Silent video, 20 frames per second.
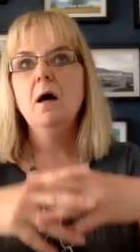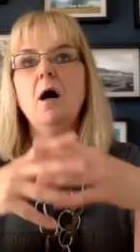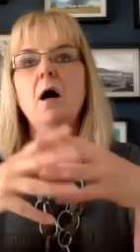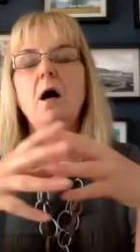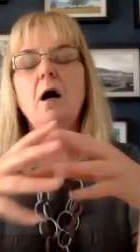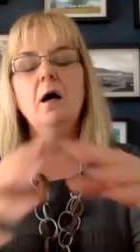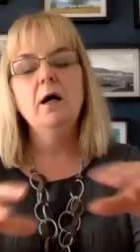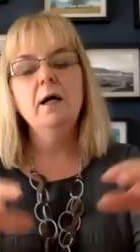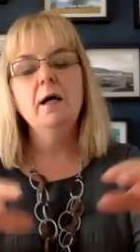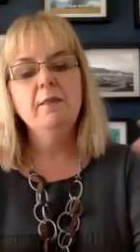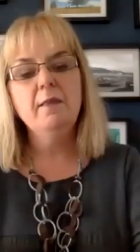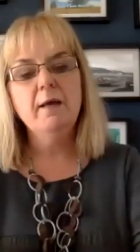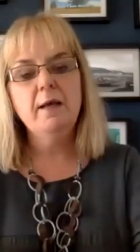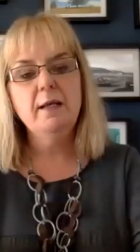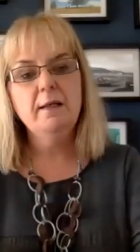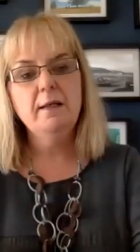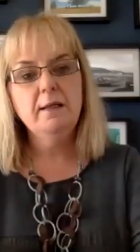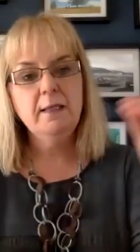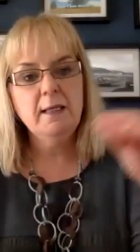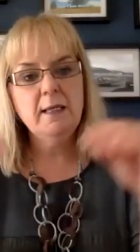how
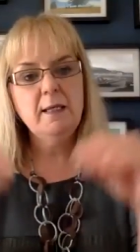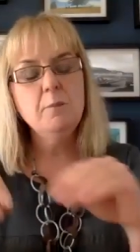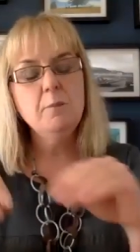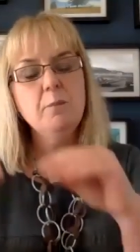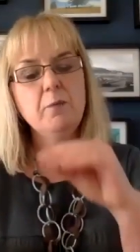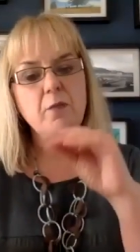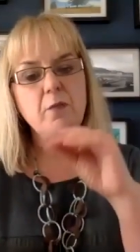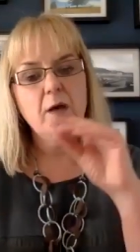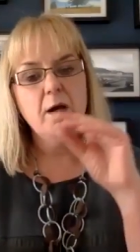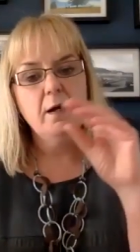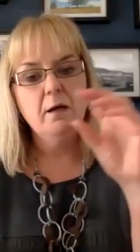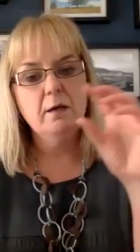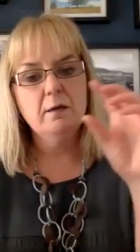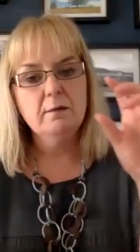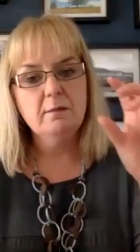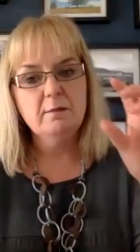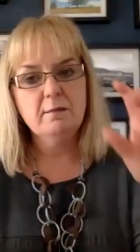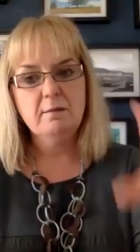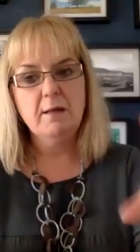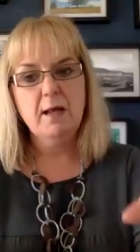they keep their
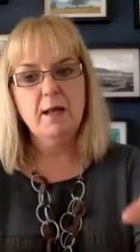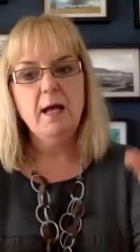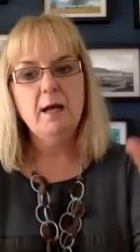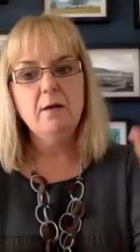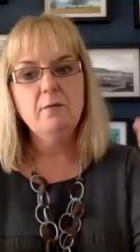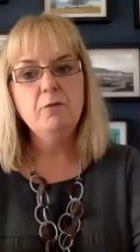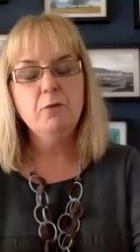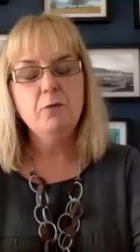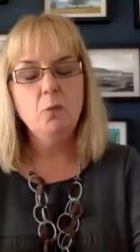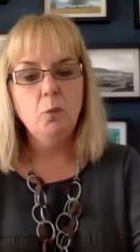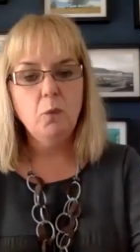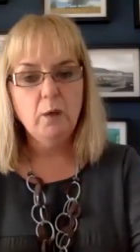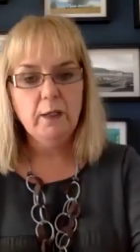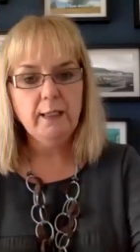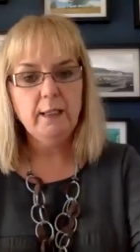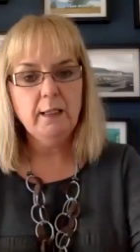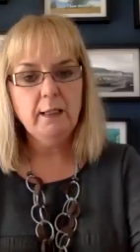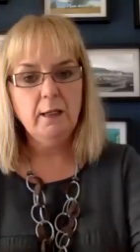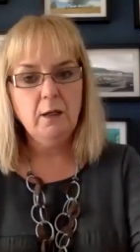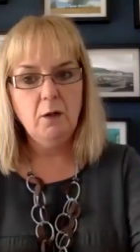staff
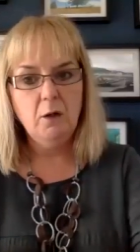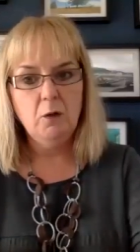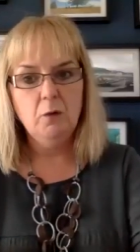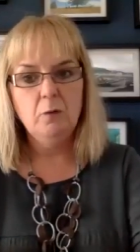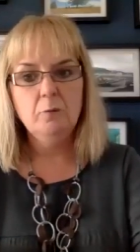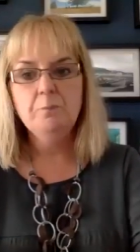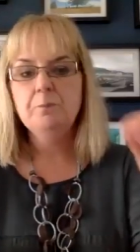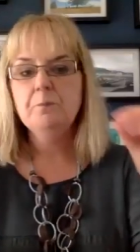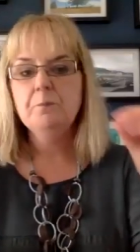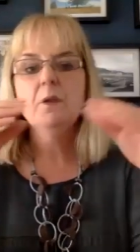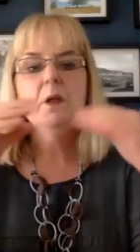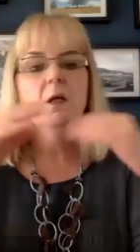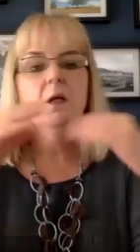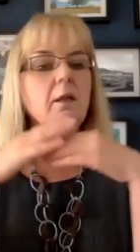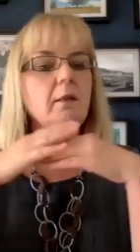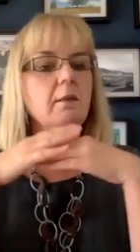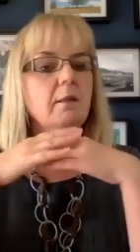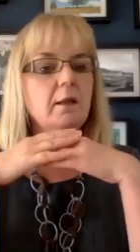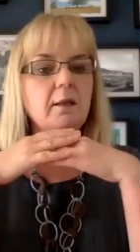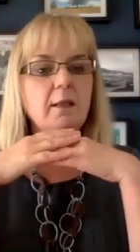working at home,
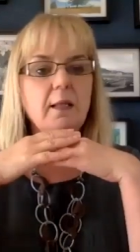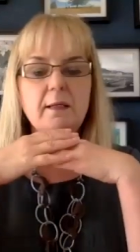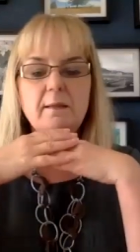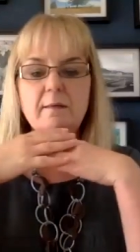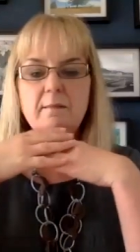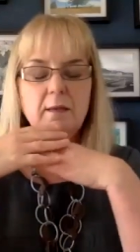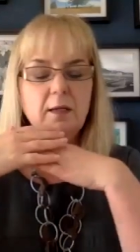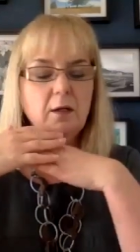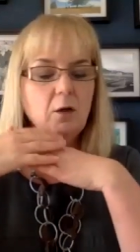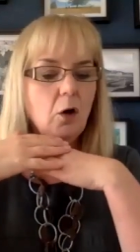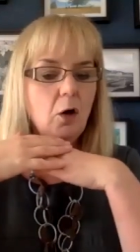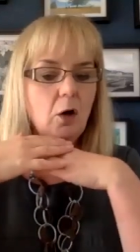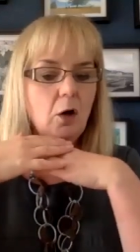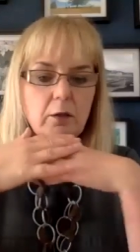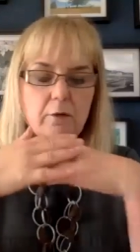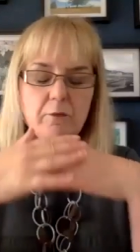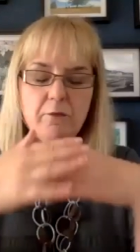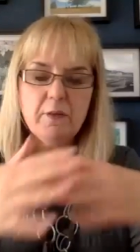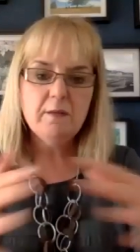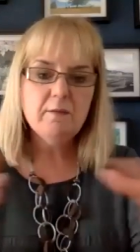that they take all
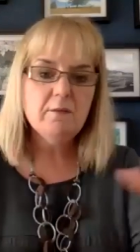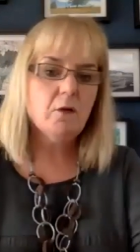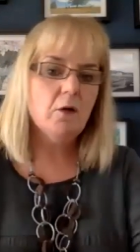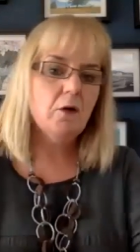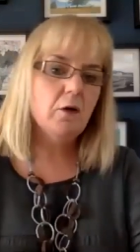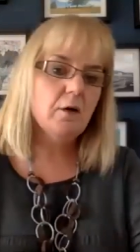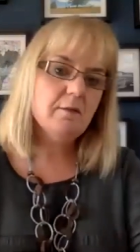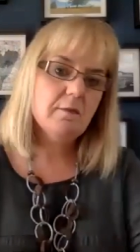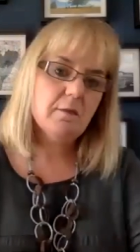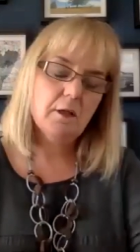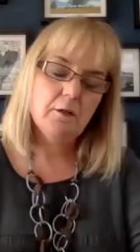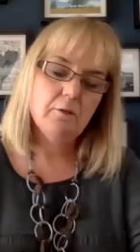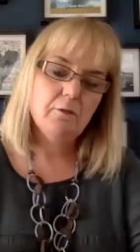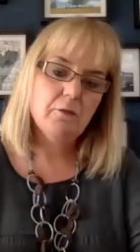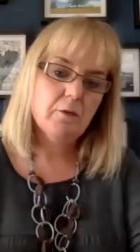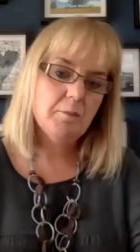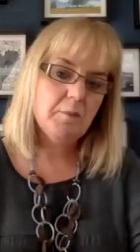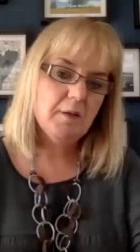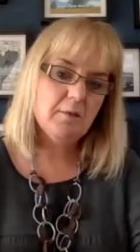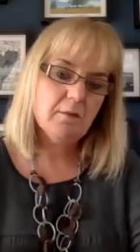of these costs out of
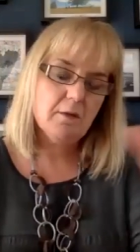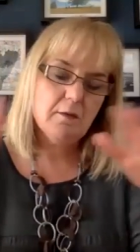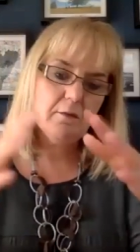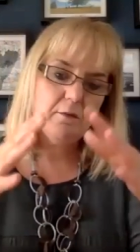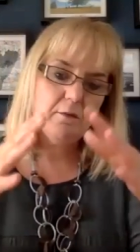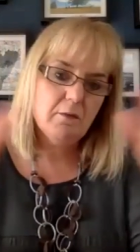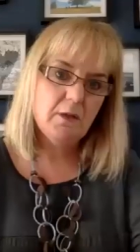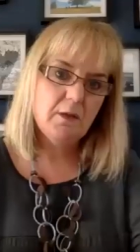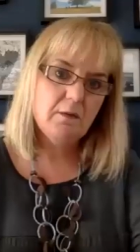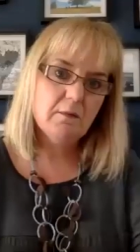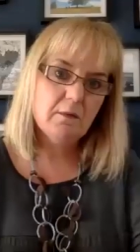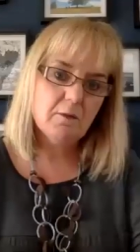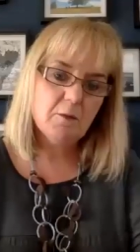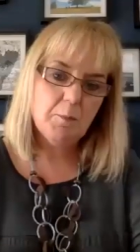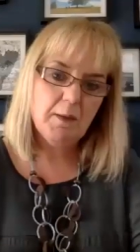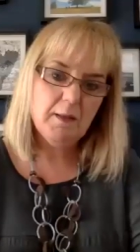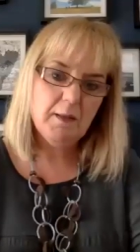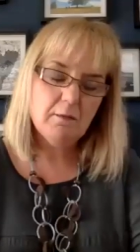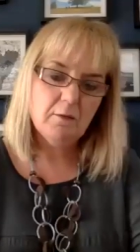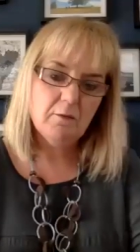their business of these
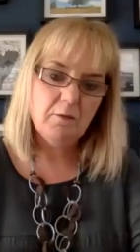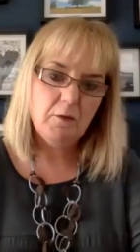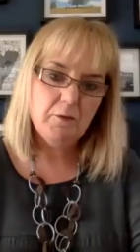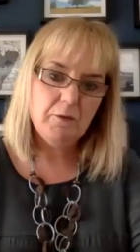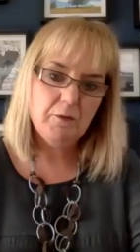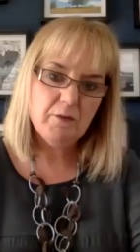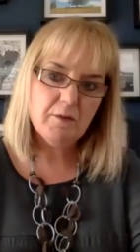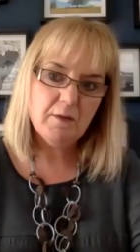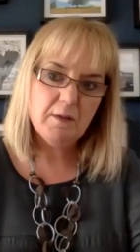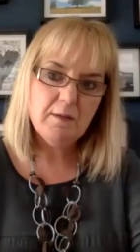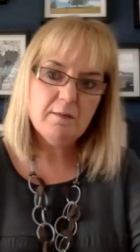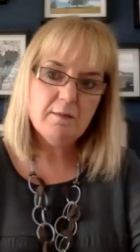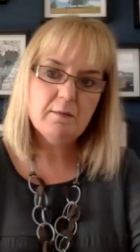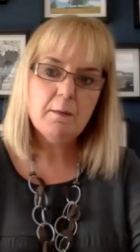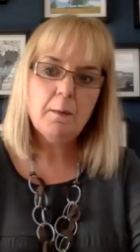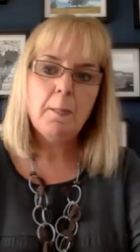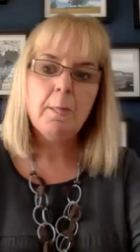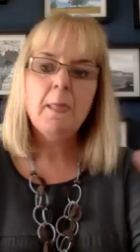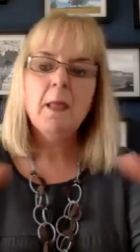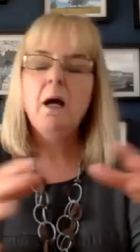expensive offices.
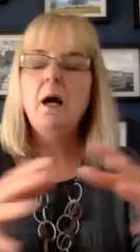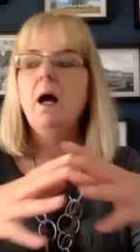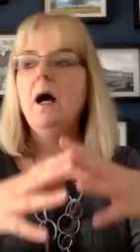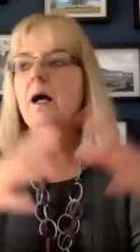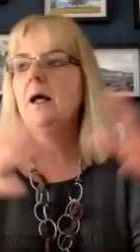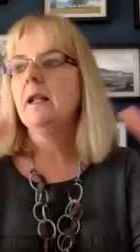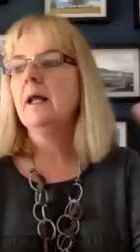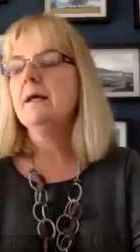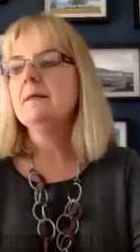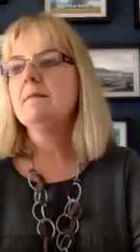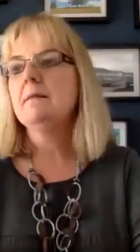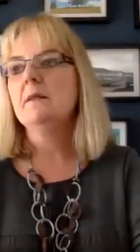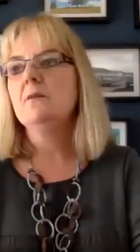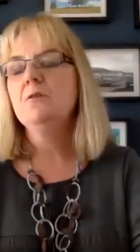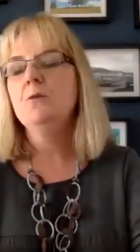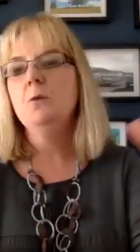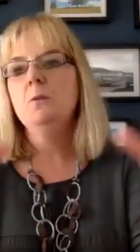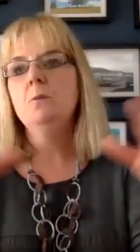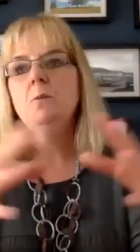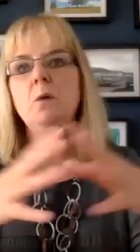And I said
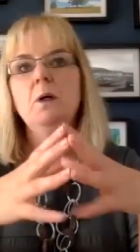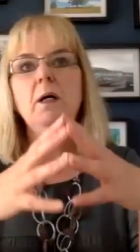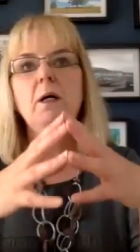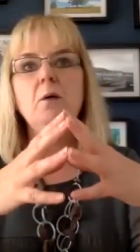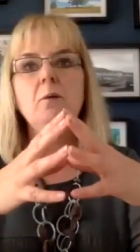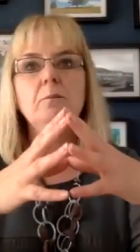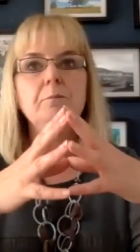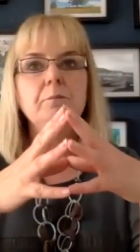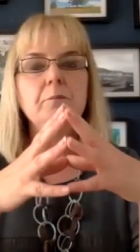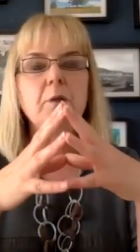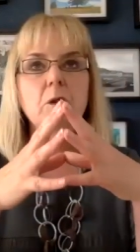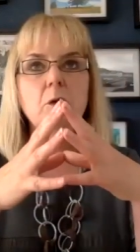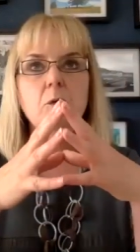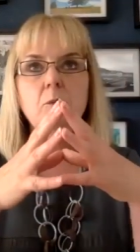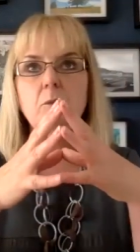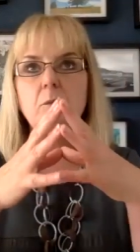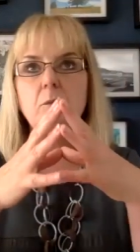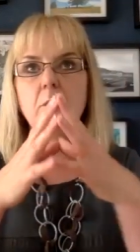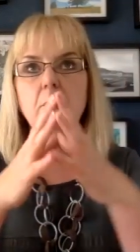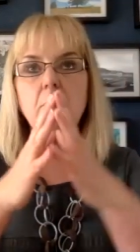to him, well, you
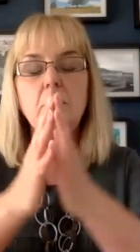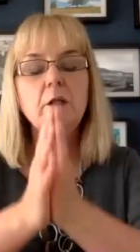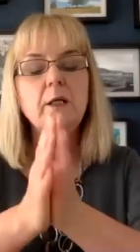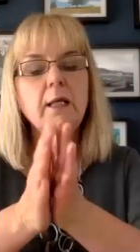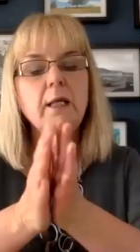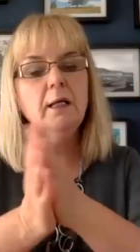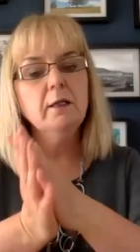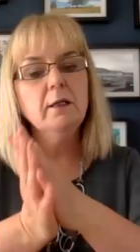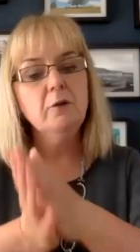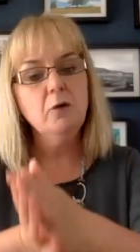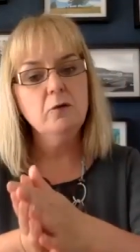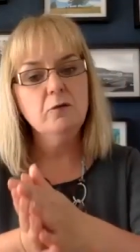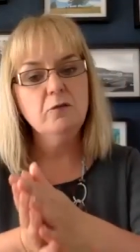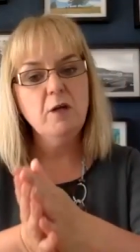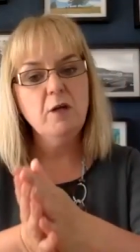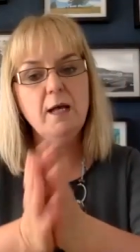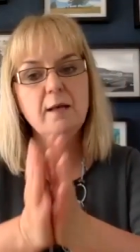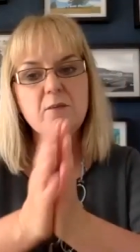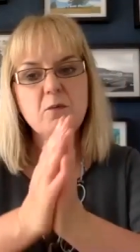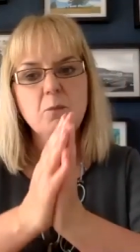know, looking at
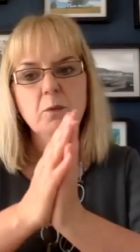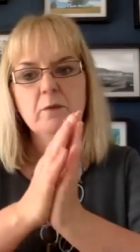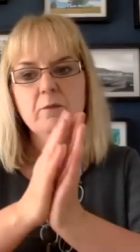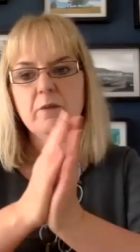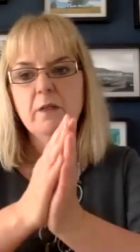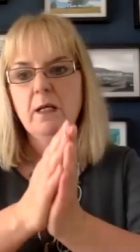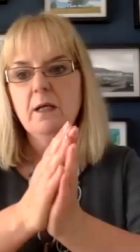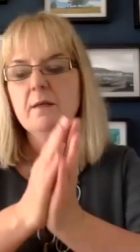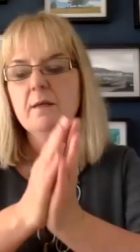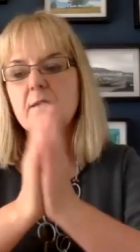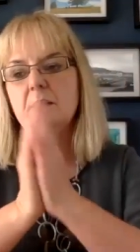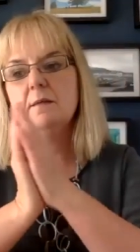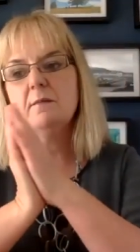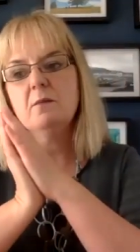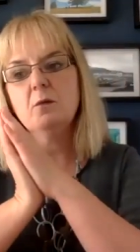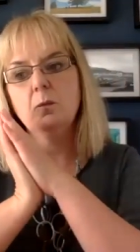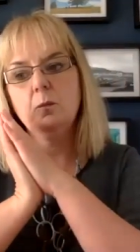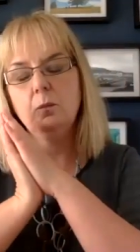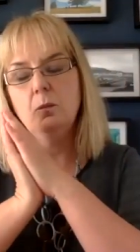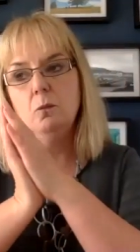hotels, one of the ideas
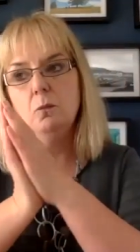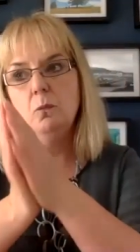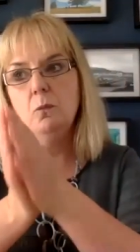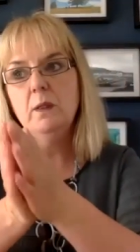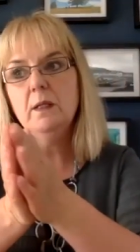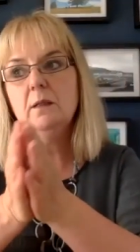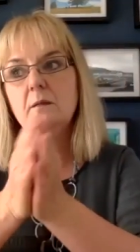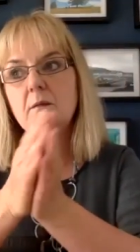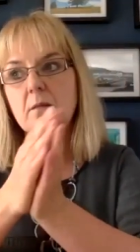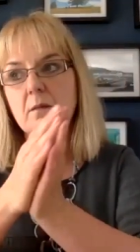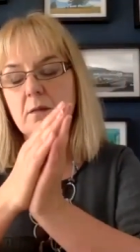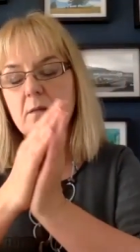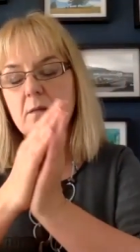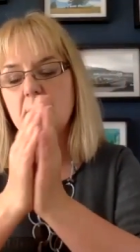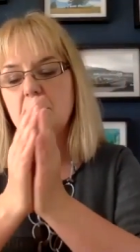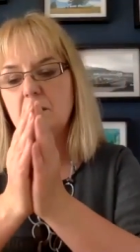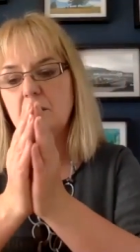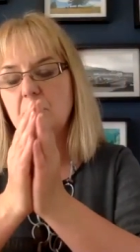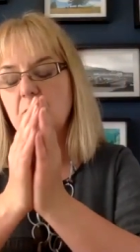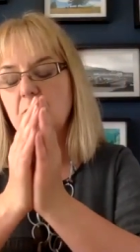that we had
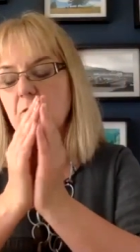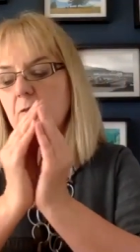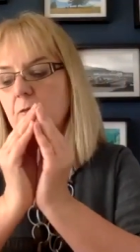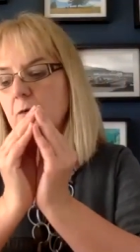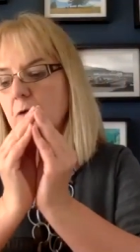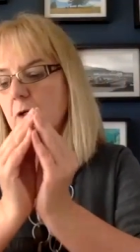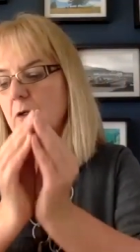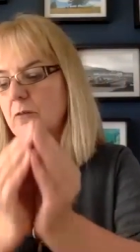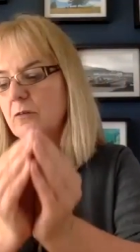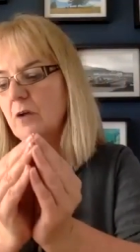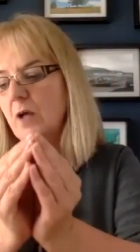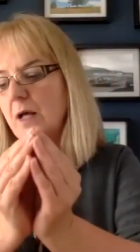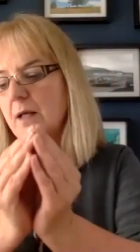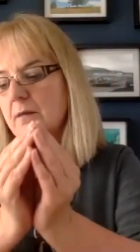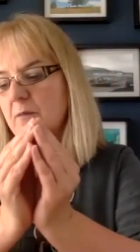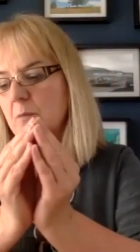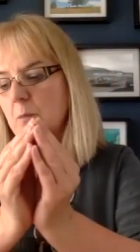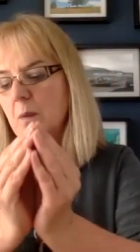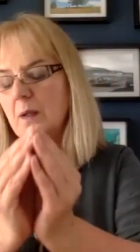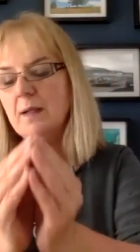considered for
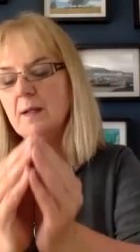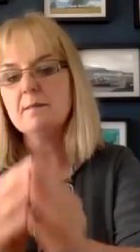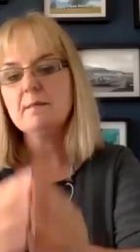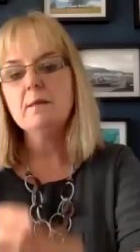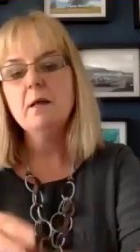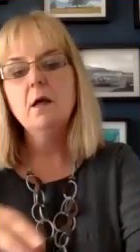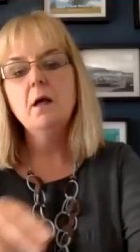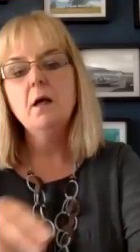hotels was